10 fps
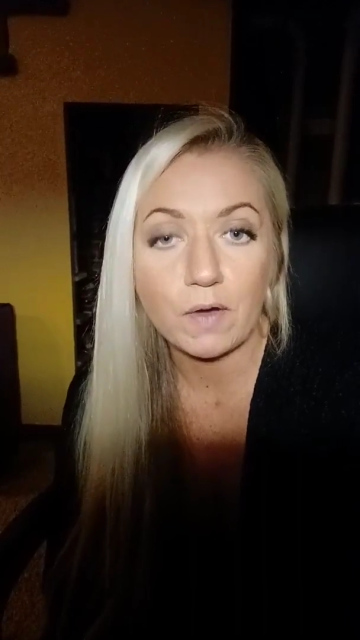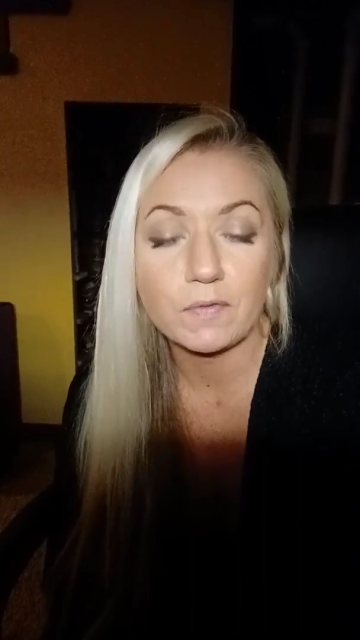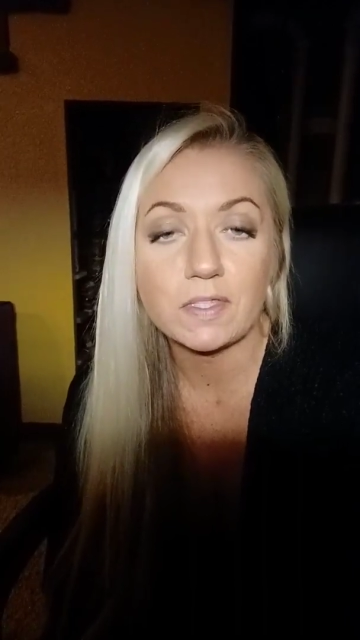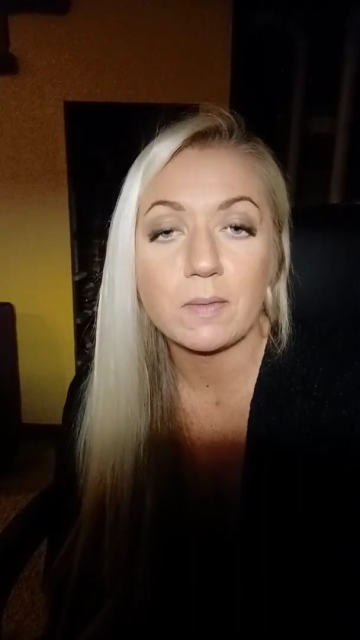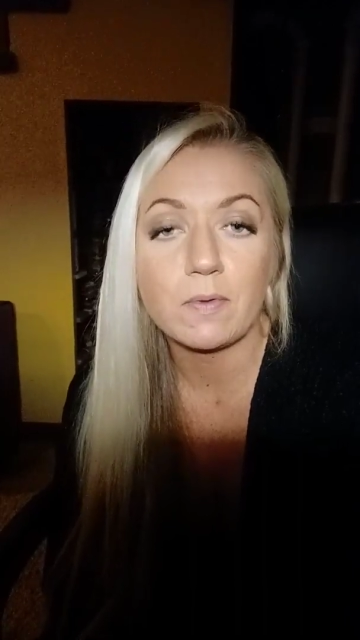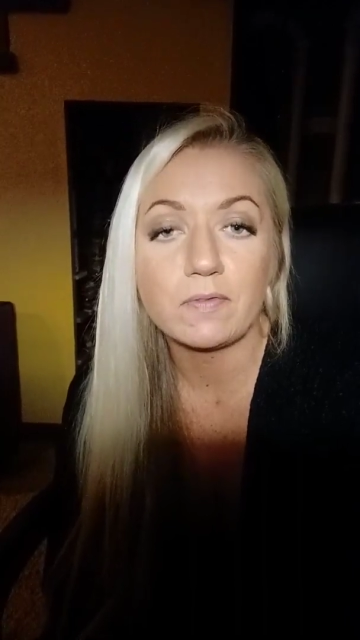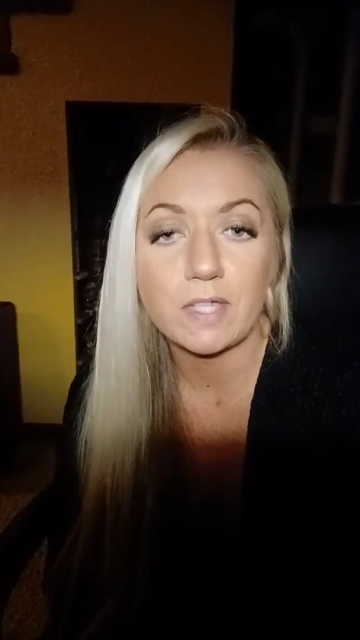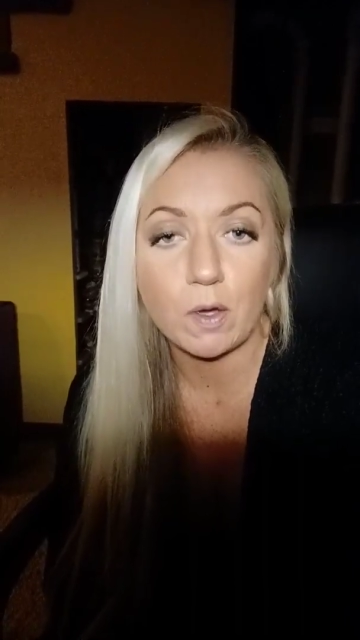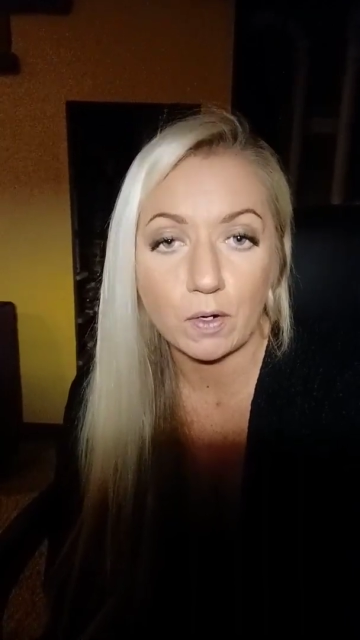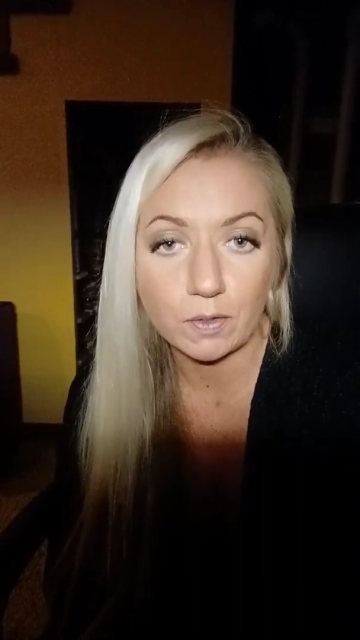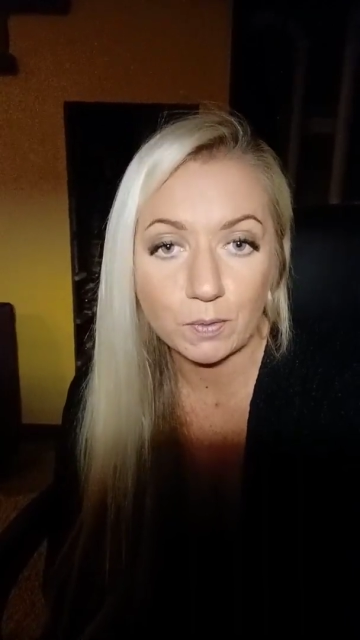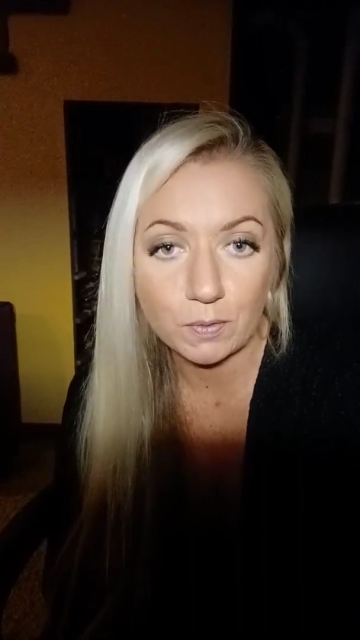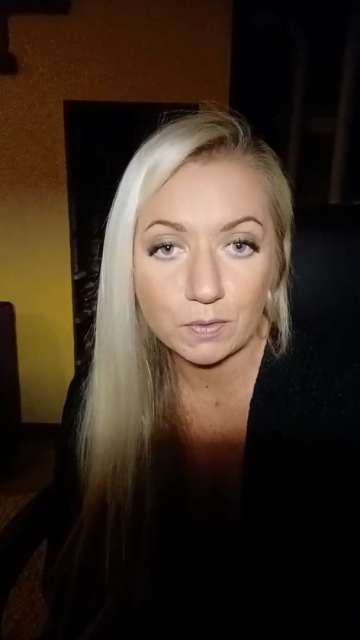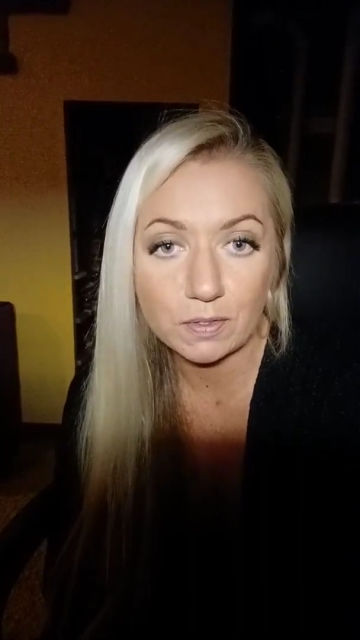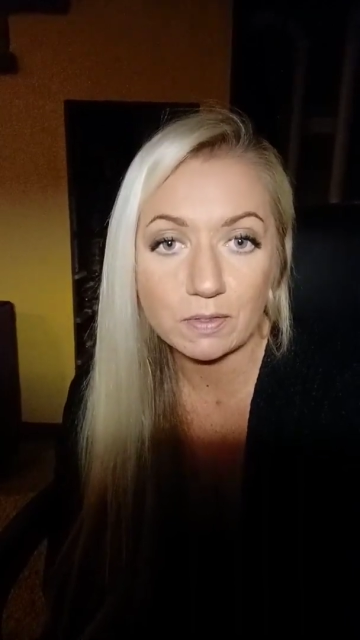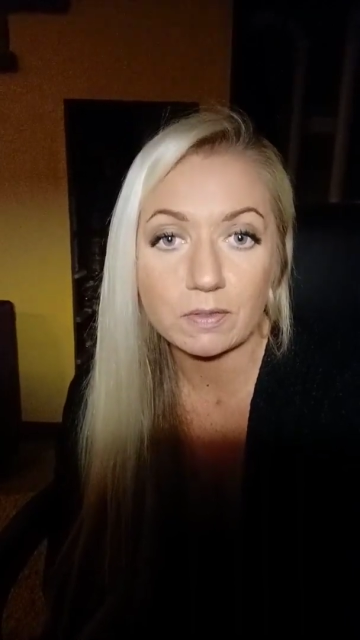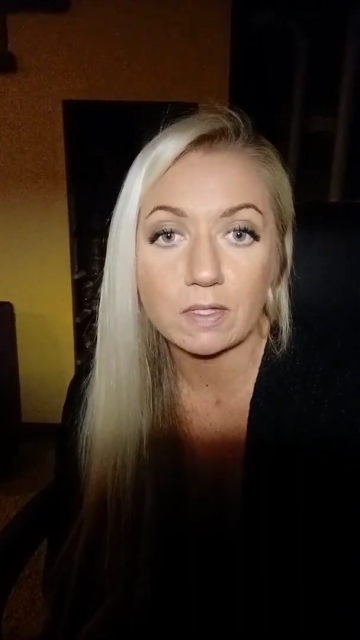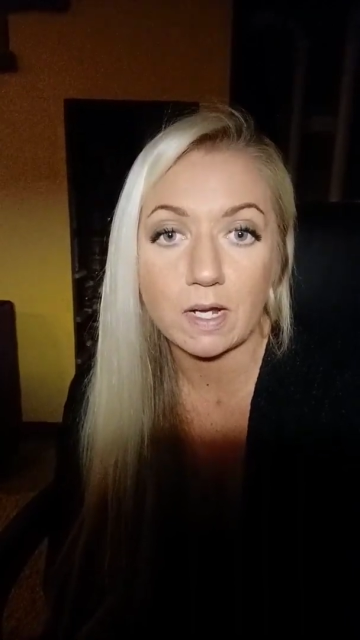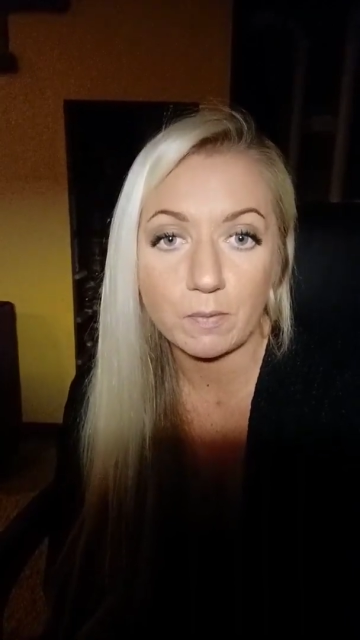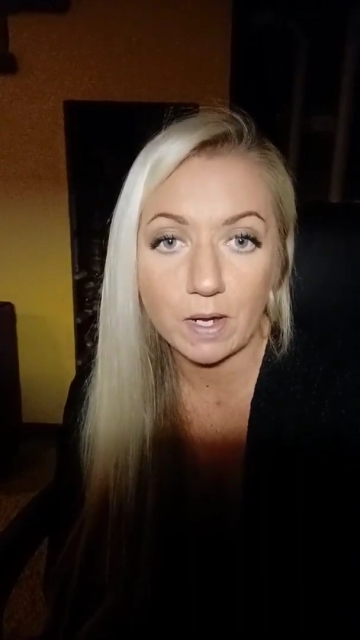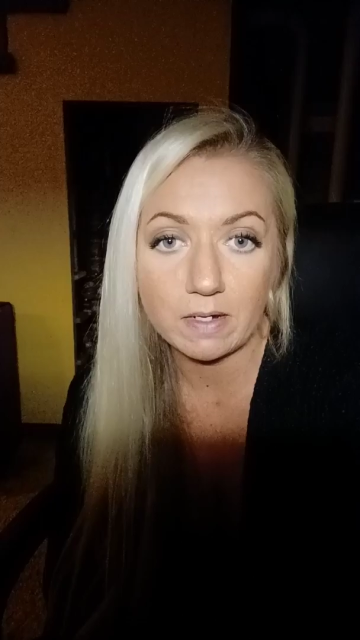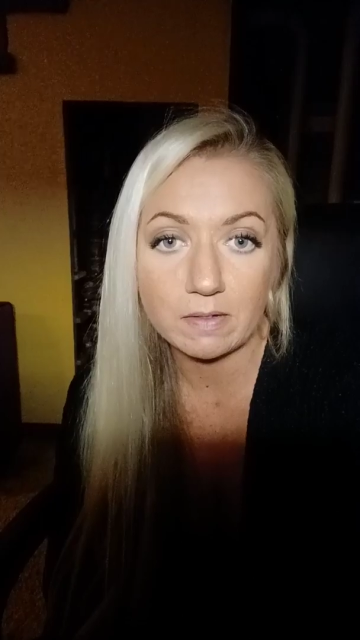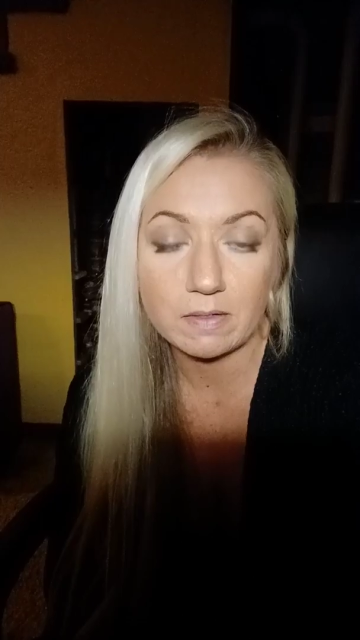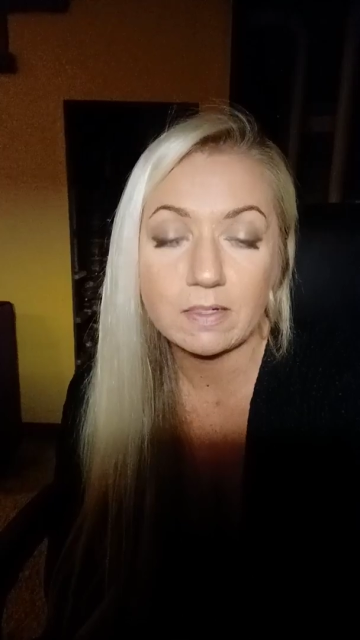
of some of the articles that I read.